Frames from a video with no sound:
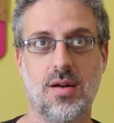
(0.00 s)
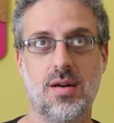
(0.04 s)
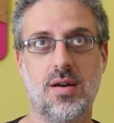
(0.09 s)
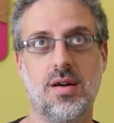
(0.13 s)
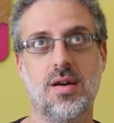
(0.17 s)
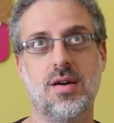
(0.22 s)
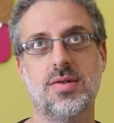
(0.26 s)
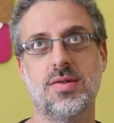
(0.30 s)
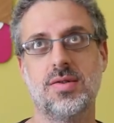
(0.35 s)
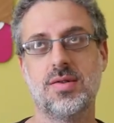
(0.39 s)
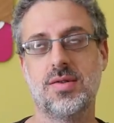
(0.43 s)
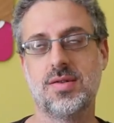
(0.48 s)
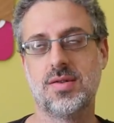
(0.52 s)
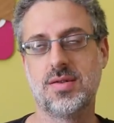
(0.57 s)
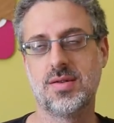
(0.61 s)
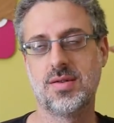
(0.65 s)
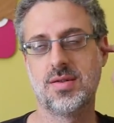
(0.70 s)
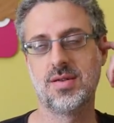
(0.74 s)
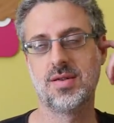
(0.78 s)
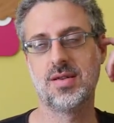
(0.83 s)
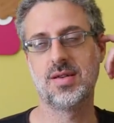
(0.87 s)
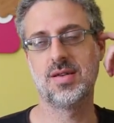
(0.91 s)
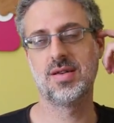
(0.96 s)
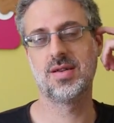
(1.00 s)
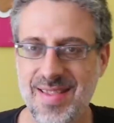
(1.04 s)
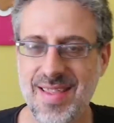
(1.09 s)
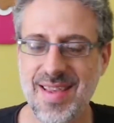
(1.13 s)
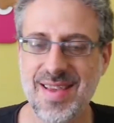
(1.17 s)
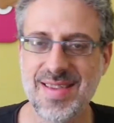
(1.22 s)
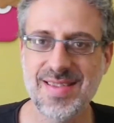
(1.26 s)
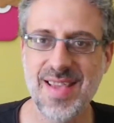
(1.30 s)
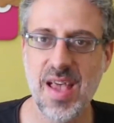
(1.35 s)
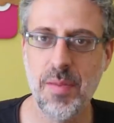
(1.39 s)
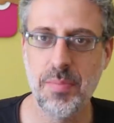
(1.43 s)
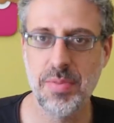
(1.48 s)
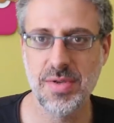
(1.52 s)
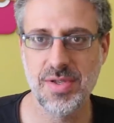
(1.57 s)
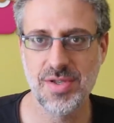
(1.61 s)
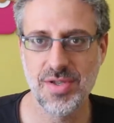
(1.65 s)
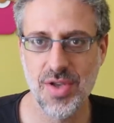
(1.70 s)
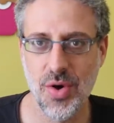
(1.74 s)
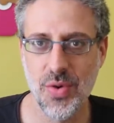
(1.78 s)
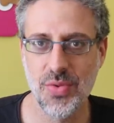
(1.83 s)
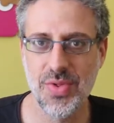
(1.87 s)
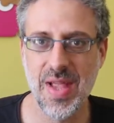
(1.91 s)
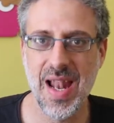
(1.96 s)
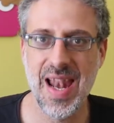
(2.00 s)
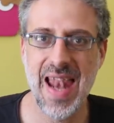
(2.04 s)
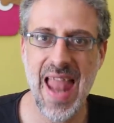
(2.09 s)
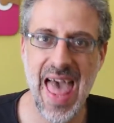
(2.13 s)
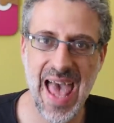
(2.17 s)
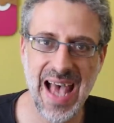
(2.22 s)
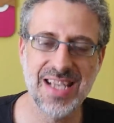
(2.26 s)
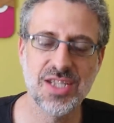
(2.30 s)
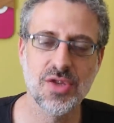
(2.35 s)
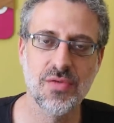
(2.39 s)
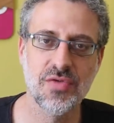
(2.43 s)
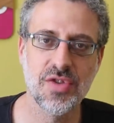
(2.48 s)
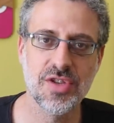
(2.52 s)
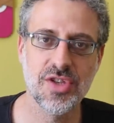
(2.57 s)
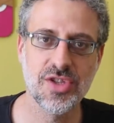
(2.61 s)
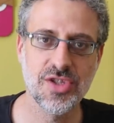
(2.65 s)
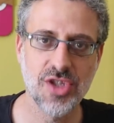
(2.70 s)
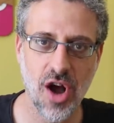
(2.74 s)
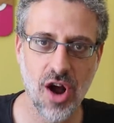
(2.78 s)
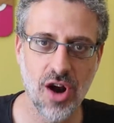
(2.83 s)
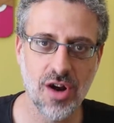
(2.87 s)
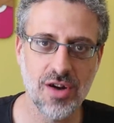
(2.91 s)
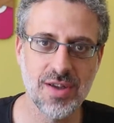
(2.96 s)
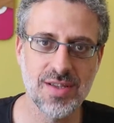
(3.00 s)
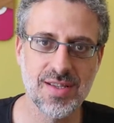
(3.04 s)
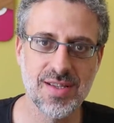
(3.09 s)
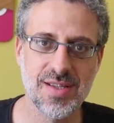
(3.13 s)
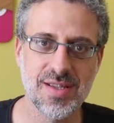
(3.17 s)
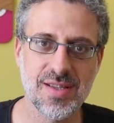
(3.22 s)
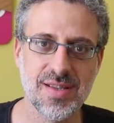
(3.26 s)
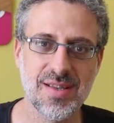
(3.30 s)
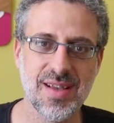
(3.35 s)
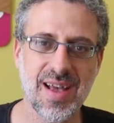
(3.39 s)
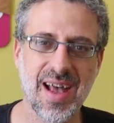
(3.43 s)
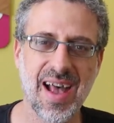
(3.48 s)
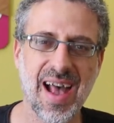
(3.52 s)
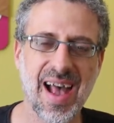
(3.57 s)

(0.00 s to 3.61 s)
Oh, this episode, The Last of the Starks,